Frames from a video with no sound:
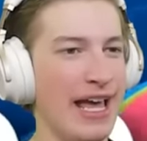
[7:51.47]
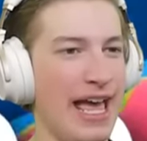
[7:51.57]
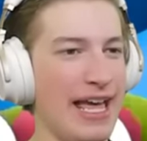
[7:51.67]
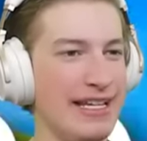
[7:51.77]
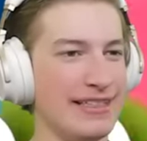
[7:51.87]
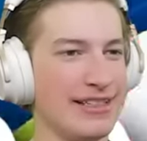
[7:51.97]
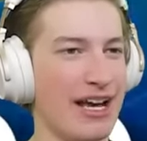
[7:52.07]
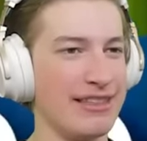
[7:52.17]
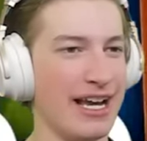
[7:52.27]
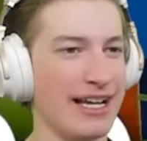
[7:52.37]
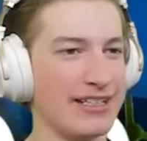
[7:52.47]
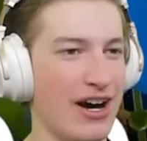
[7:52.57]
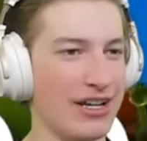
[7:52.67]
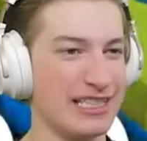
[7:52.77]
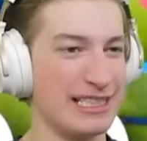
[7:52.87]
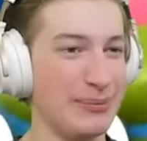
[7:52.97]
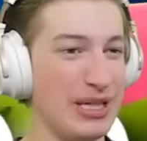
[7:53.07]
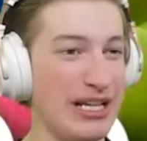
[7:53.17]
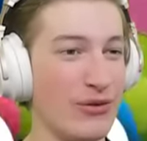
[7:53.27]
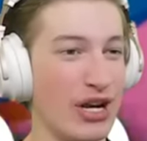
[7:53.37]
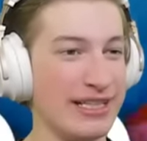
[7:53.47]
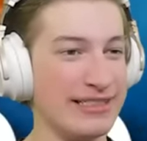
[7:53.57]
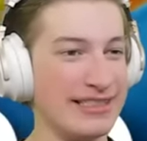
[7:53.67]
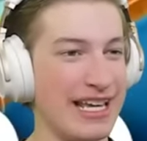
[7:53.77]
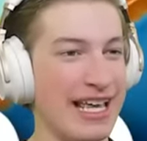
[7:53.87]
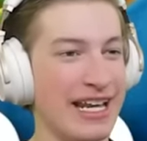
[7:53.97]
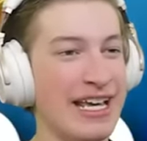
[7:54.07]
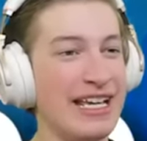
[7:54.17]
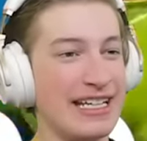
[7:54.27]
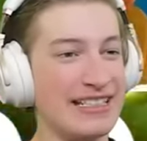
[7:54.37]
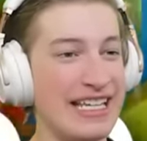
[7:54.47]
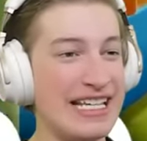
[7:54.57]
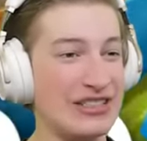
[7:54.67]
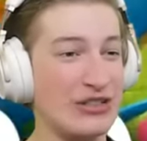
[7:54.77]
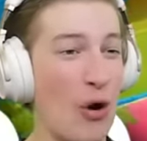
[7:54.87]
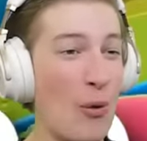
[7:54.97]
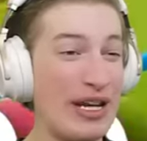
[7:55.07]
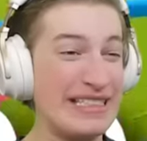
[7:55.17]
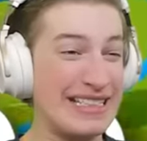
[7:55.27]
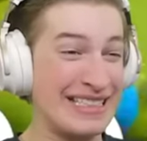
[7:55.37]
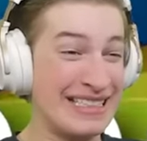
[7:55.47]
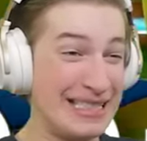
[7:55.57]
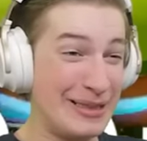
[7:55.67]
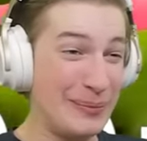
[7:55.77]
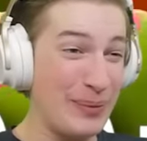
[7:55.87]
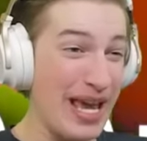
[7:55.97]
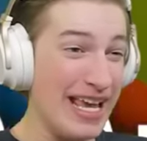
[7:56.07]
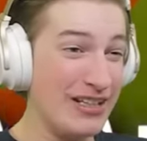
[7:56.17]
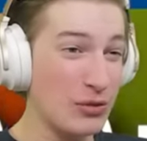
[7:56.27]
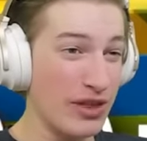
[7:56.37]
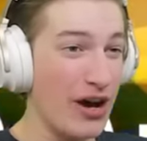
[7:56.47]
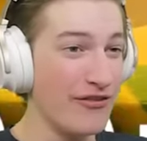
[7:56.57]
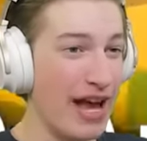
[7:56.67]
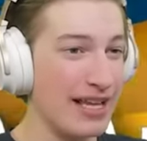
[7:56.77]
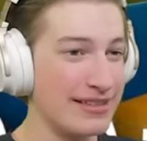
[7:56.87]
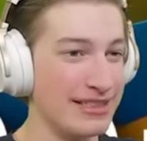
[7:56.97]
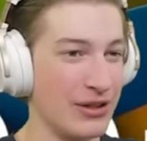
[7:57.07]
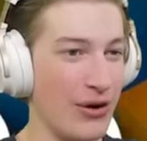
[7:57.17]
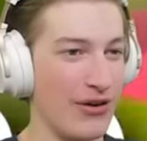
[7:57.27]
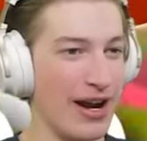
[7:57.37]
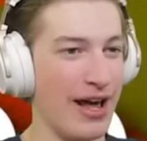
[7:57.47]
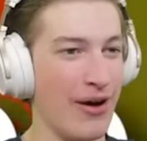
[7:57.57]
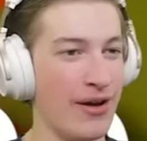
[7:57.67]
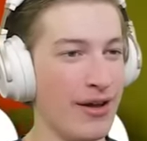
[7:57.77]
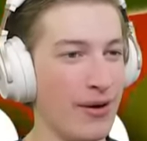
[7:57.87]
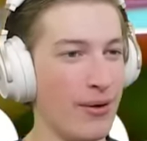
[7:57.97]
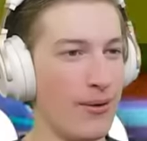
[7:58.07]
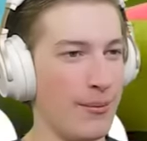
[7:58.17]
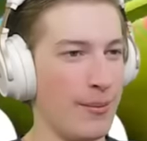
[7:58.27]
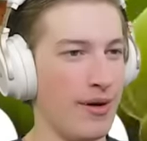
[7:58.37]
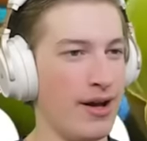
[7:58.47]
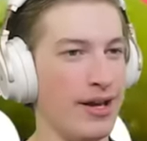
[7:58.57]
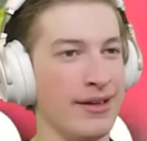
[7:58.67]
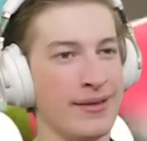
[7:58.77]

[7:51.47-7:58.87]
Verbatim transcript: And he's got the iconic speedrunning skin because he is going to space with how fast he's going right now. Oh my.